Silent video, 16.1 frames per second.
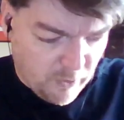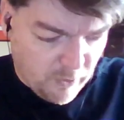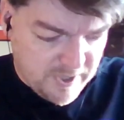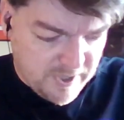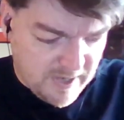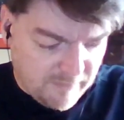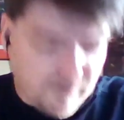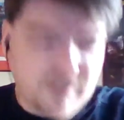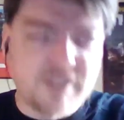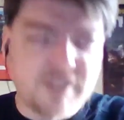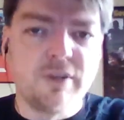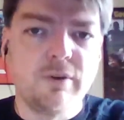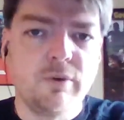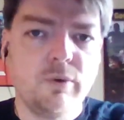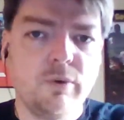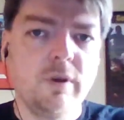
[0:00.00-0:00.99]
Devil's
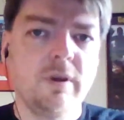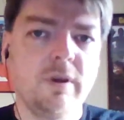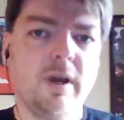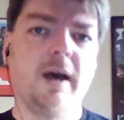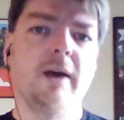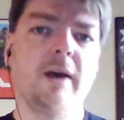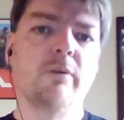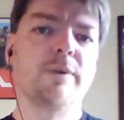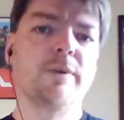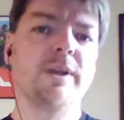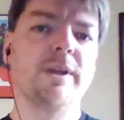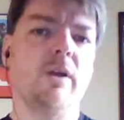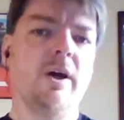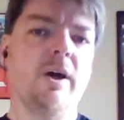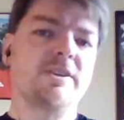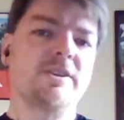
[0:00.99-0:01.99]
Due
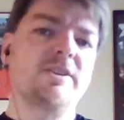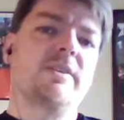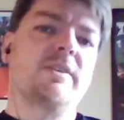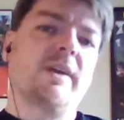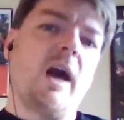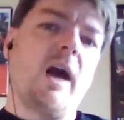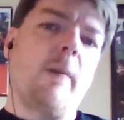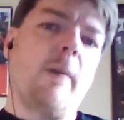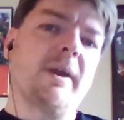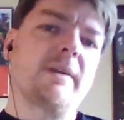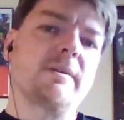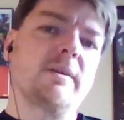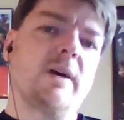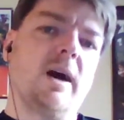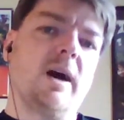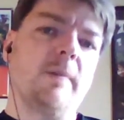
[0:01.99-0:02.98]
relaunched the comic
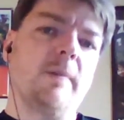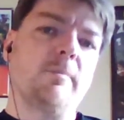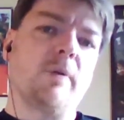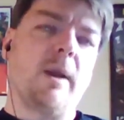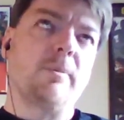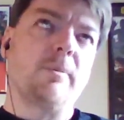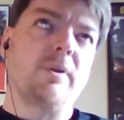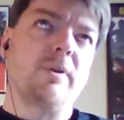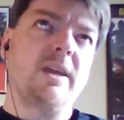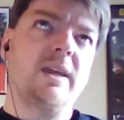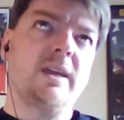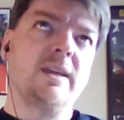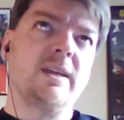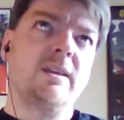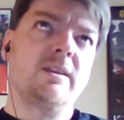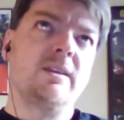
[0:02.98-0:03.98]
property
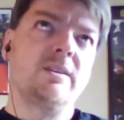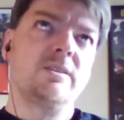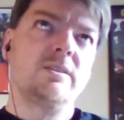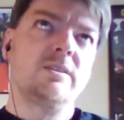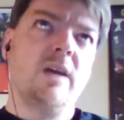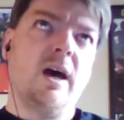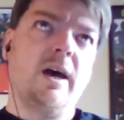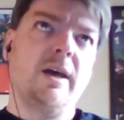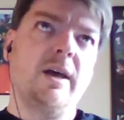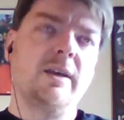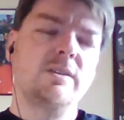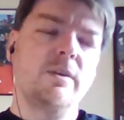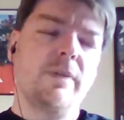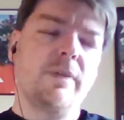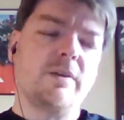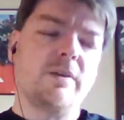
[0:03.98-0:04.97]
in
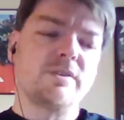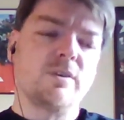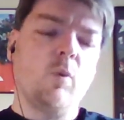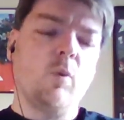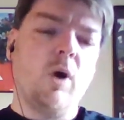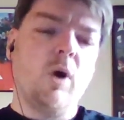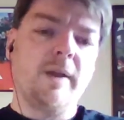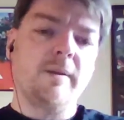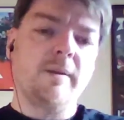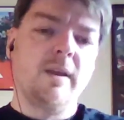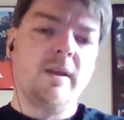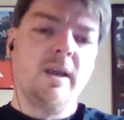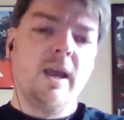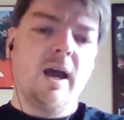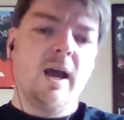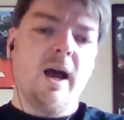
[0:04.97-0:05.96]
2001.
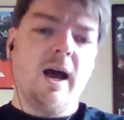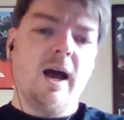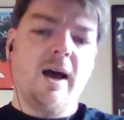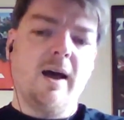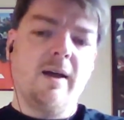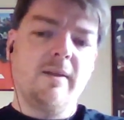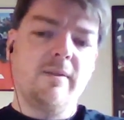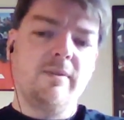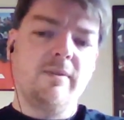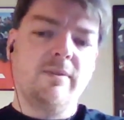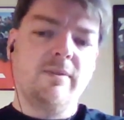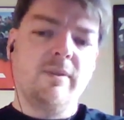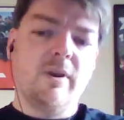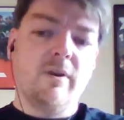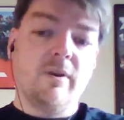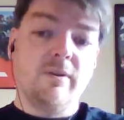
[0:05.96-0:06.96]

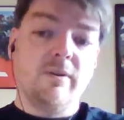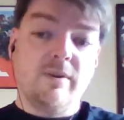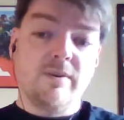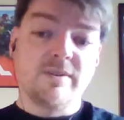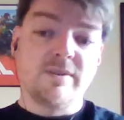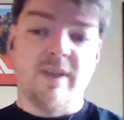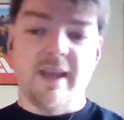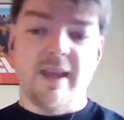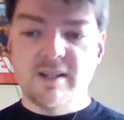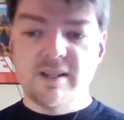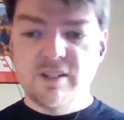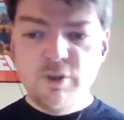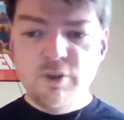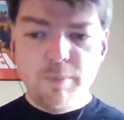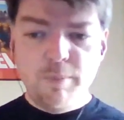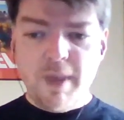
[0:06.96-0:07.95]
there's like
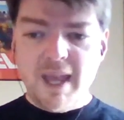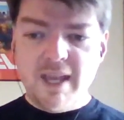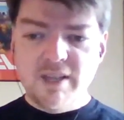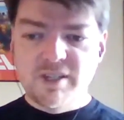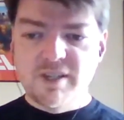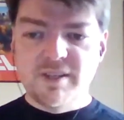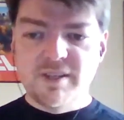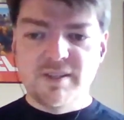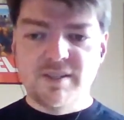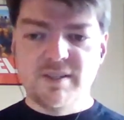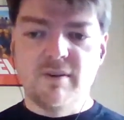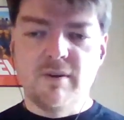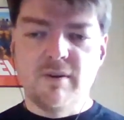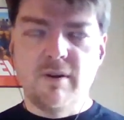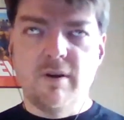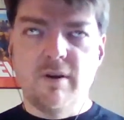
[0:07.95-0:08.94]
2 pages
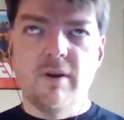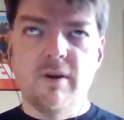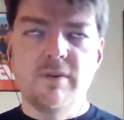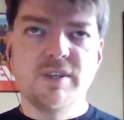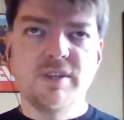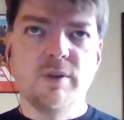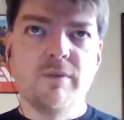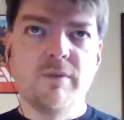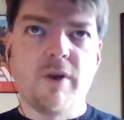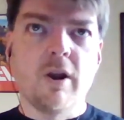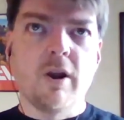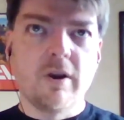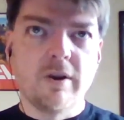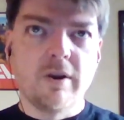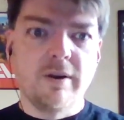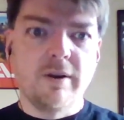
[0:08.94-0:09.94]
or so of
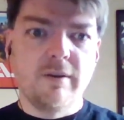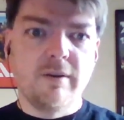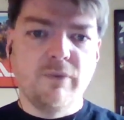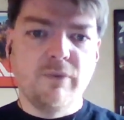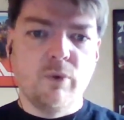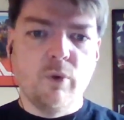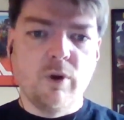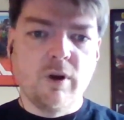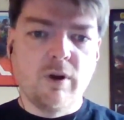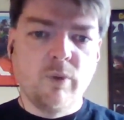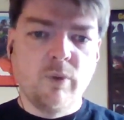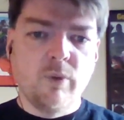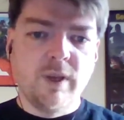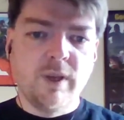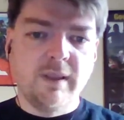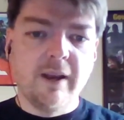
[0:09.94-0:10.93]
art for
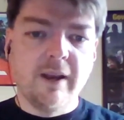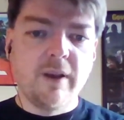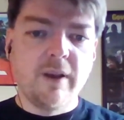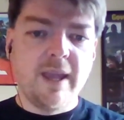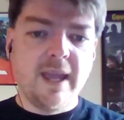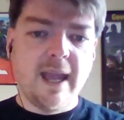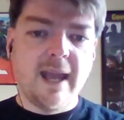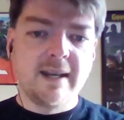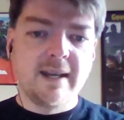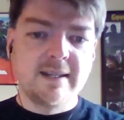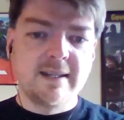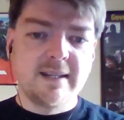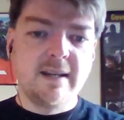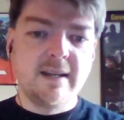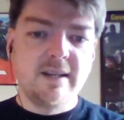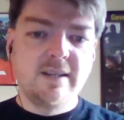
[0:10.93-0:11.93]
what Larry had
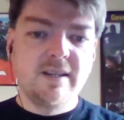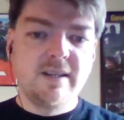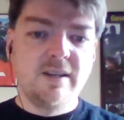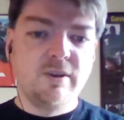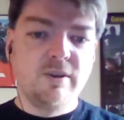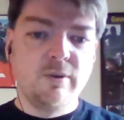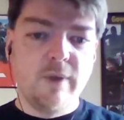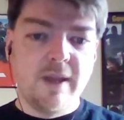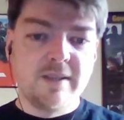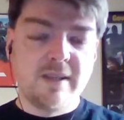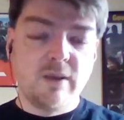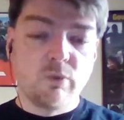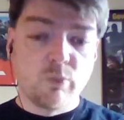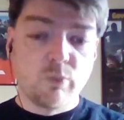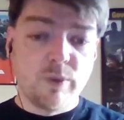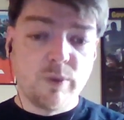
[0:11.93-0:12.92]
intended to do as a
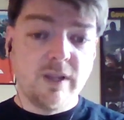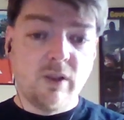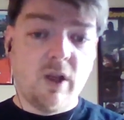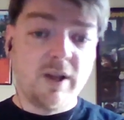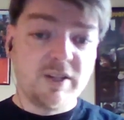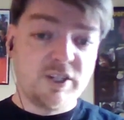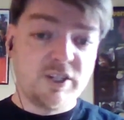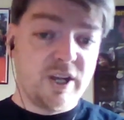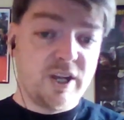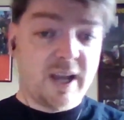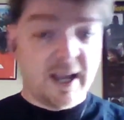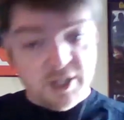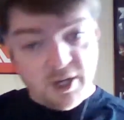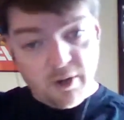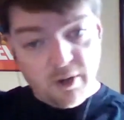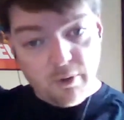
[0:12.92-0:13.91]
relaunch G.I.
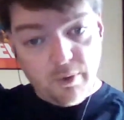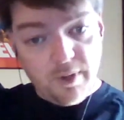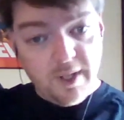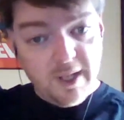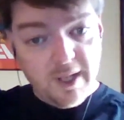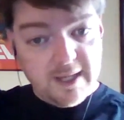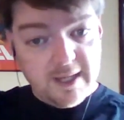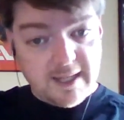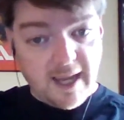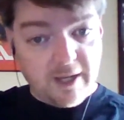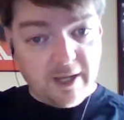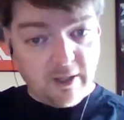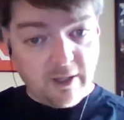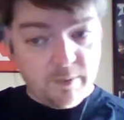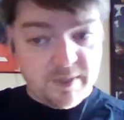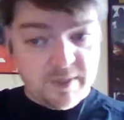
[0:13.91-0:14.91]
Joe
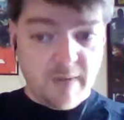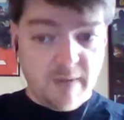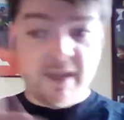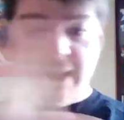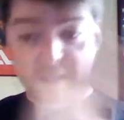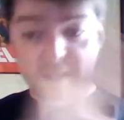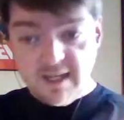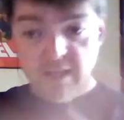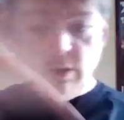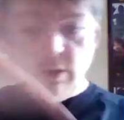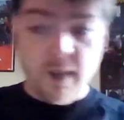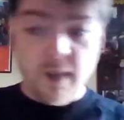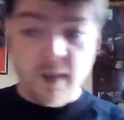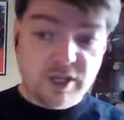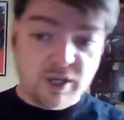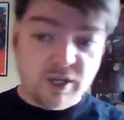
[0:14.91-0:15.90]
title. It was going to be a
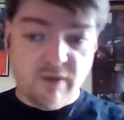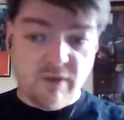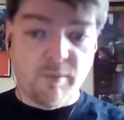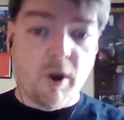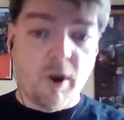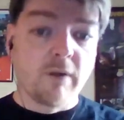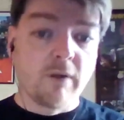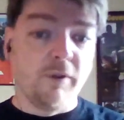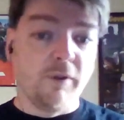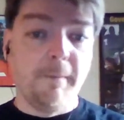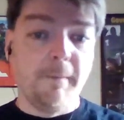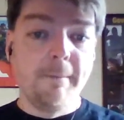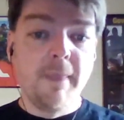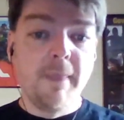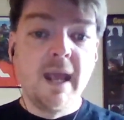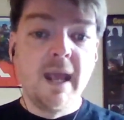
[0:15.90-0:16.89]
continuation of Marvel.
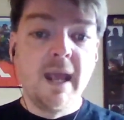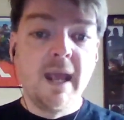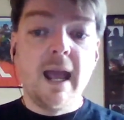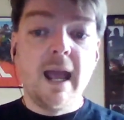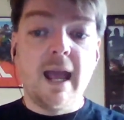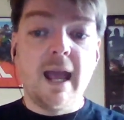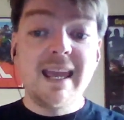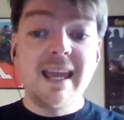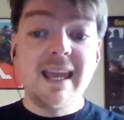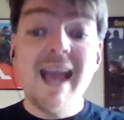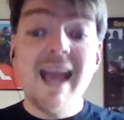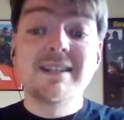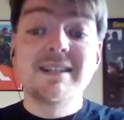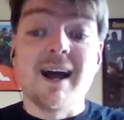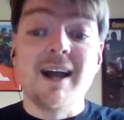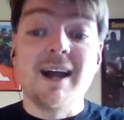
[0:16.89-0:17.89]
He
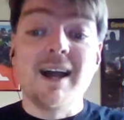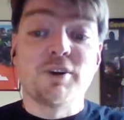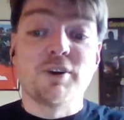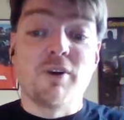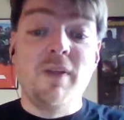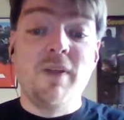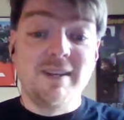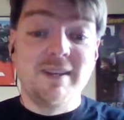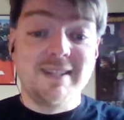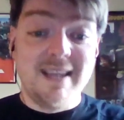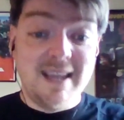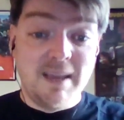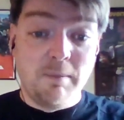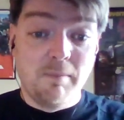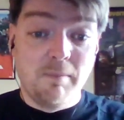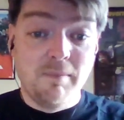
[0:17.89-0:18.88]
had Dodger on the
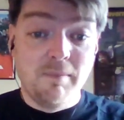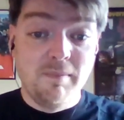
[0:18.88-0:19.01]
team.